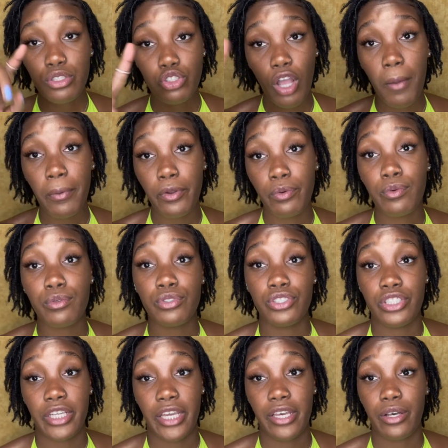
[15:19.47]
Tropical Roots
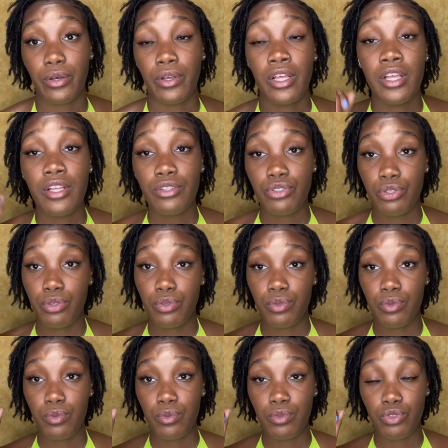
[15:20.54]
gel
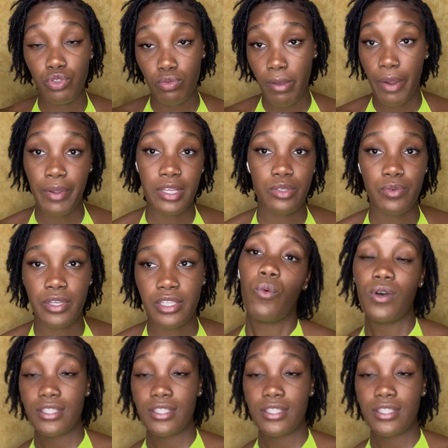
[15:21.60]
to do my retwist.